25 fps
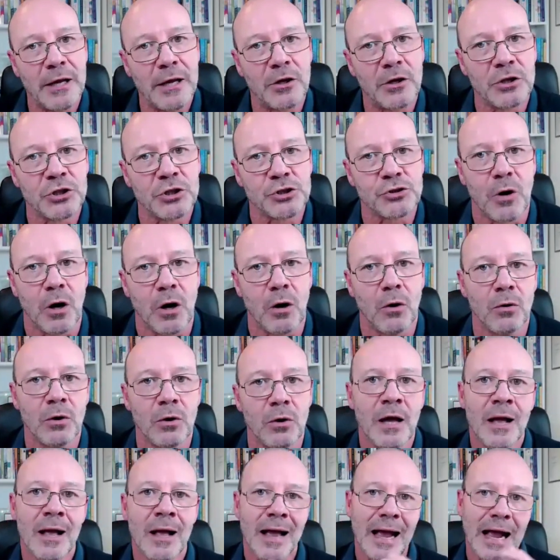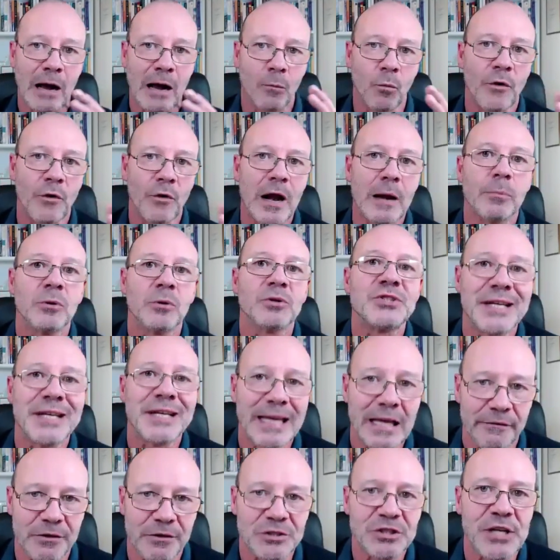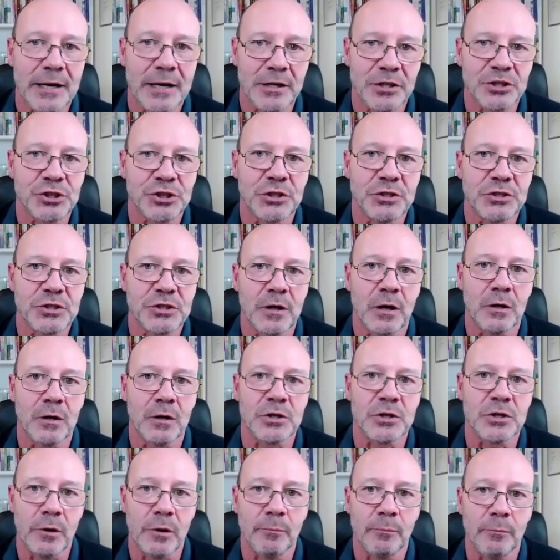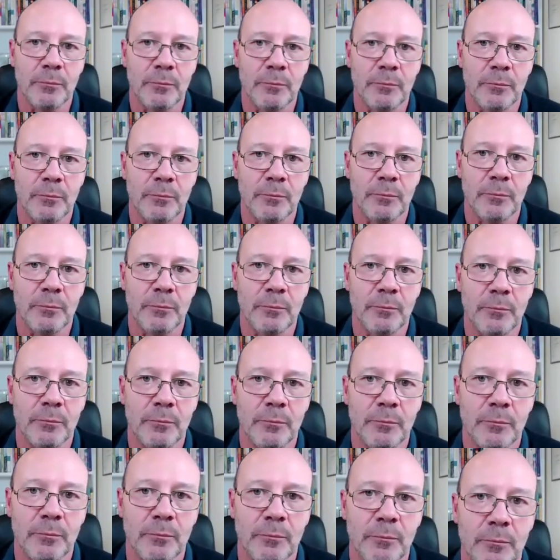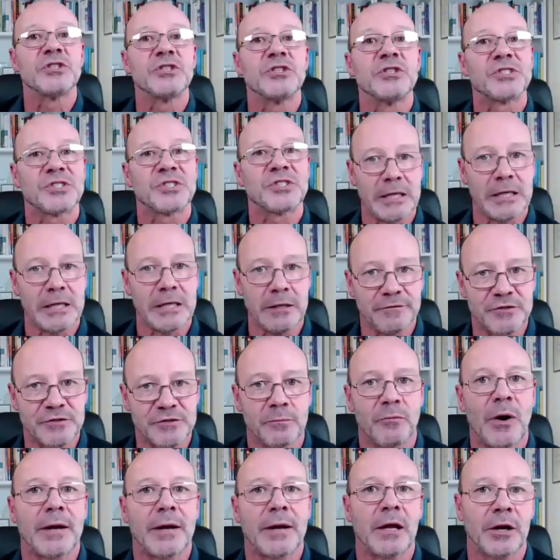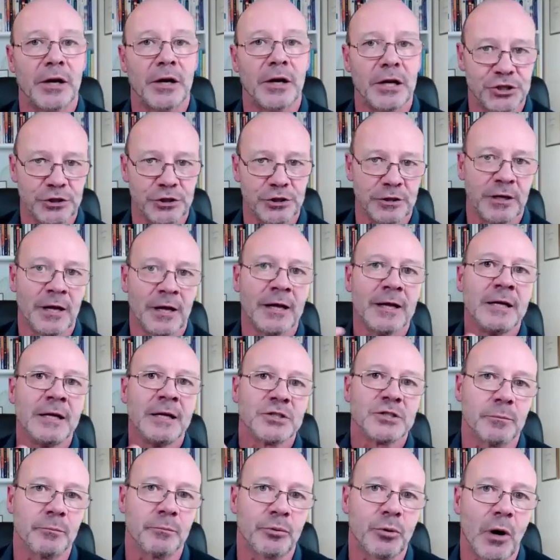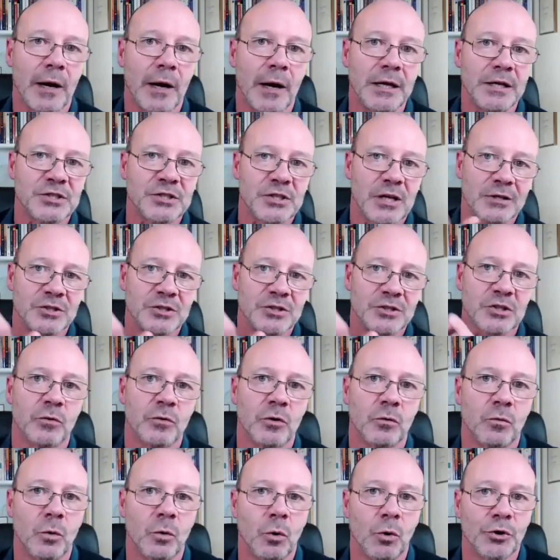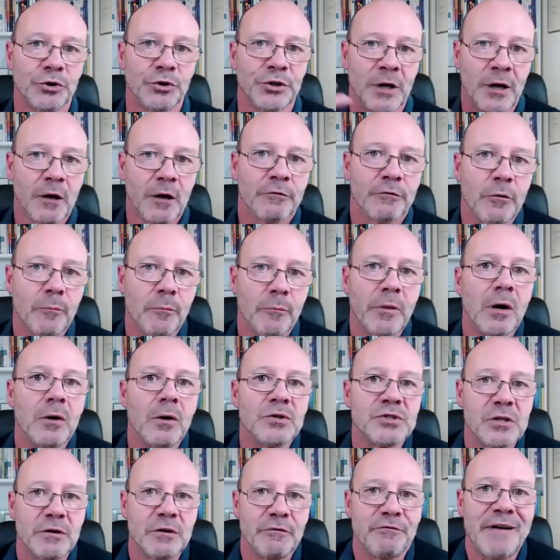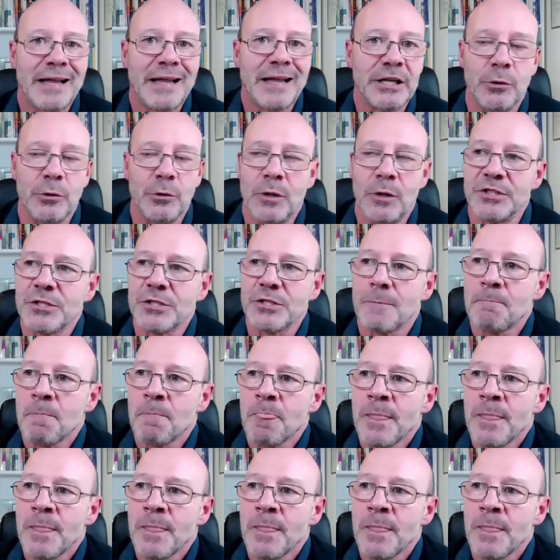in control, and we're able to give attention to those that are important to us, and also to receive some recognition, some praise, and some reward from those that value us.